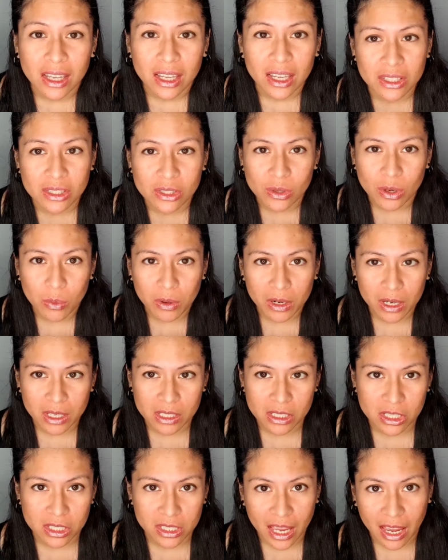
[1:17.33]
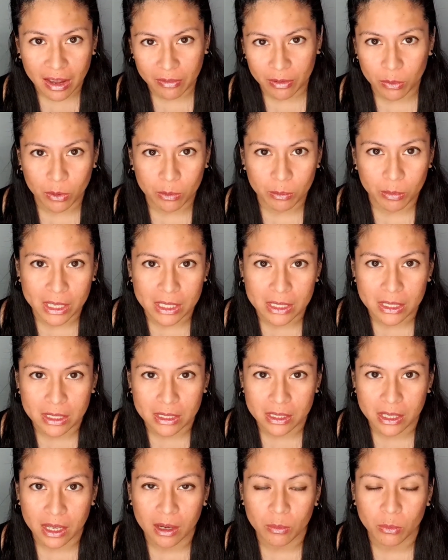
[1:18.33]
And so I wanted to just have it in one place
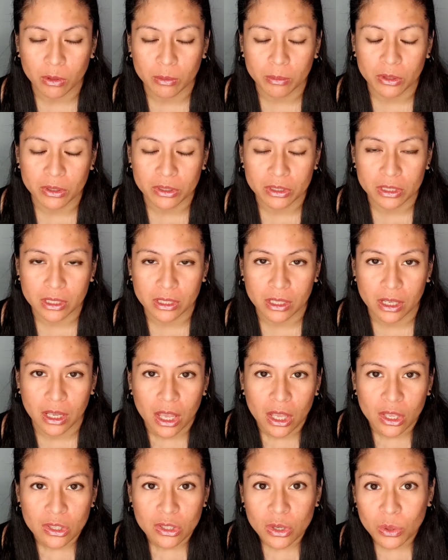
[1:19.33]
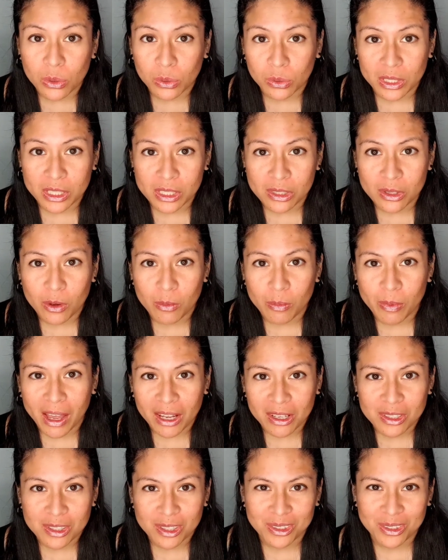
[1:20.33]
because I am one person. So let's go
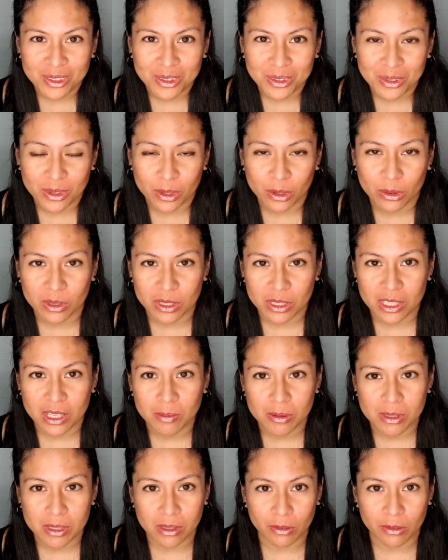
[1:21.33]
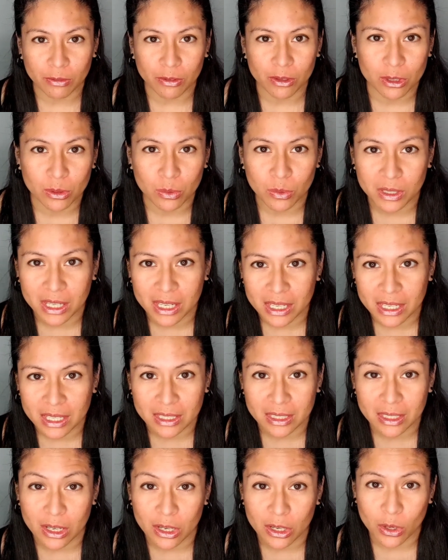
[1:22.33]
back to the 3 tips, and the first one
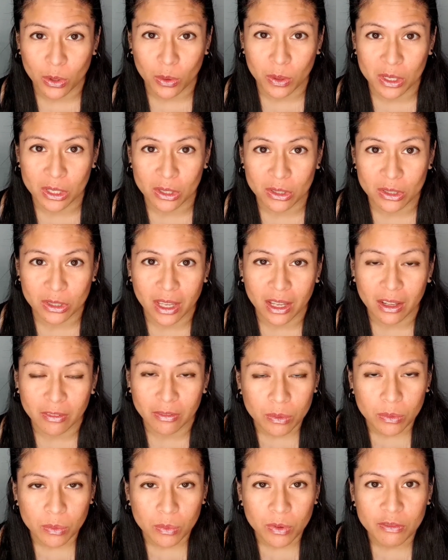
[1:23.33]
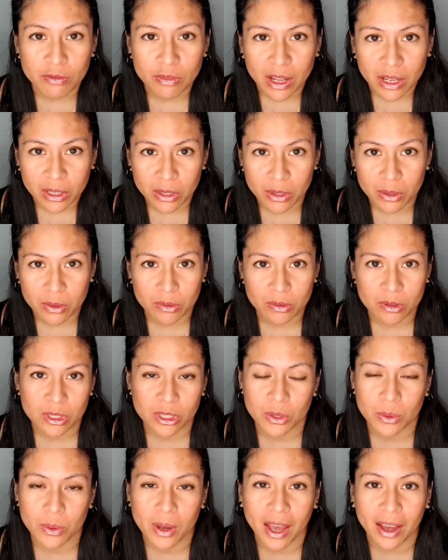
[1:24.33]
is knowing yourself. What value do
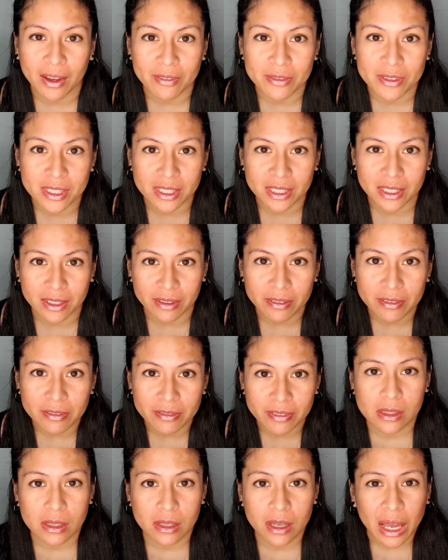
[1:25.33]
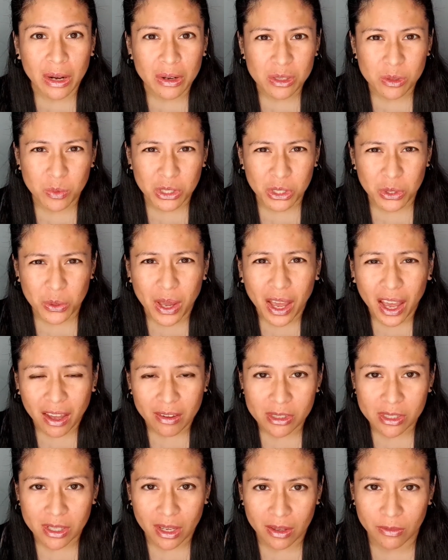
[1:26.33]
you have to give? How does what you
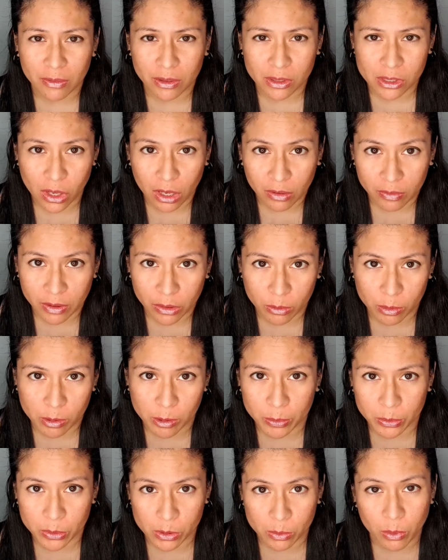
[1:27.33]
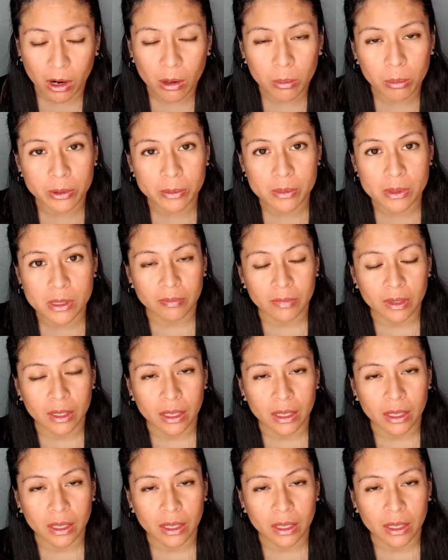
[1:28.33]
have solve other people's problems?